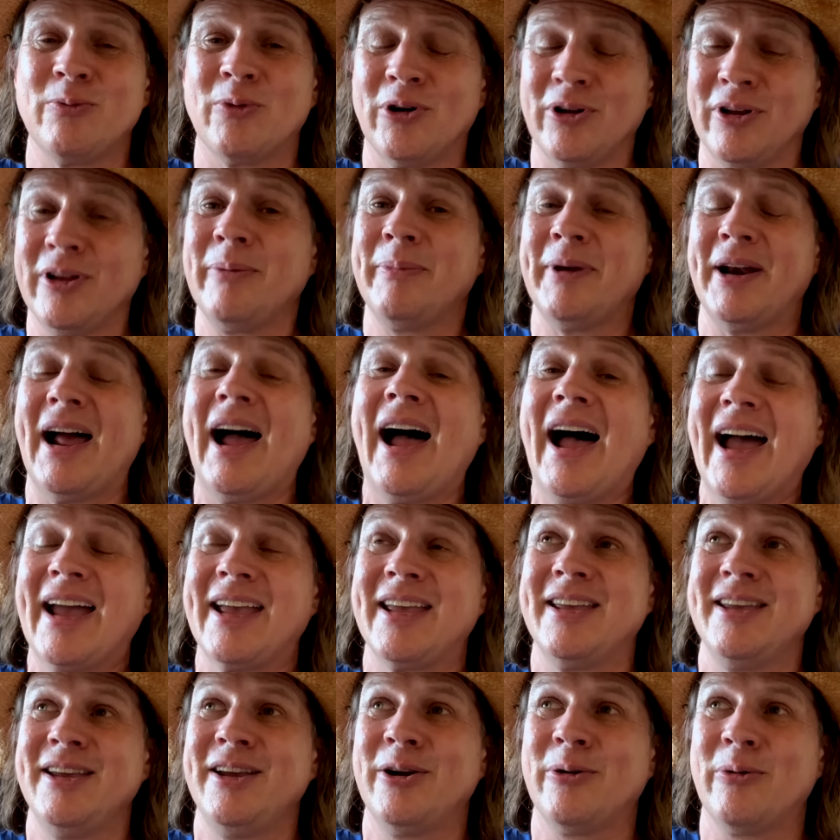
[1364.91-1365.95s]
We're a little bit high
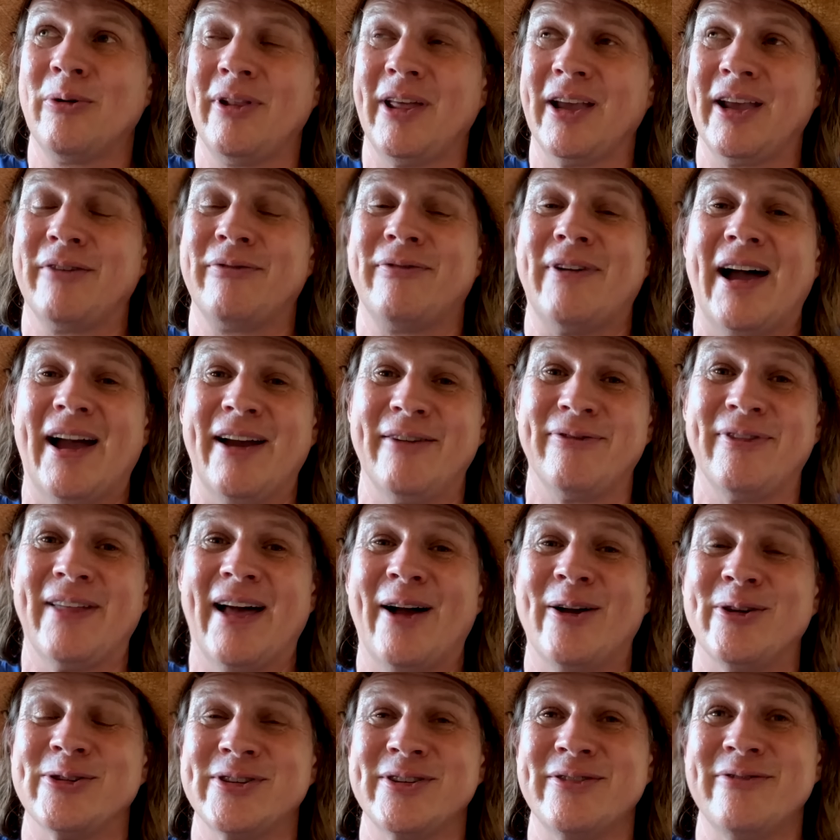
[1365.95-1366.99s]
here. We're like at
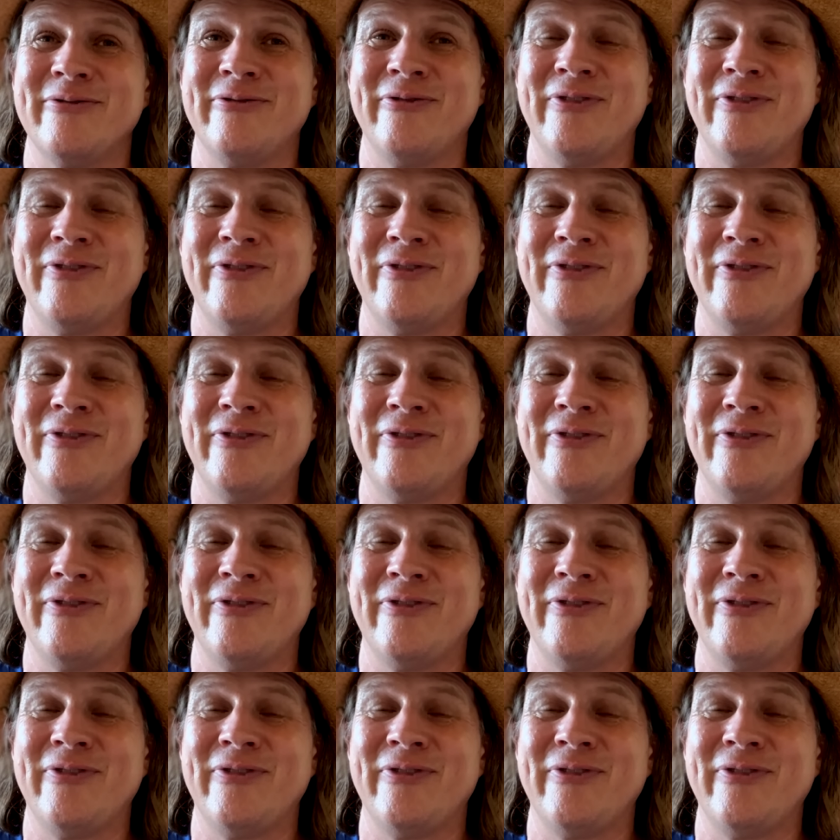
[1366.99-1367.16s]
5,000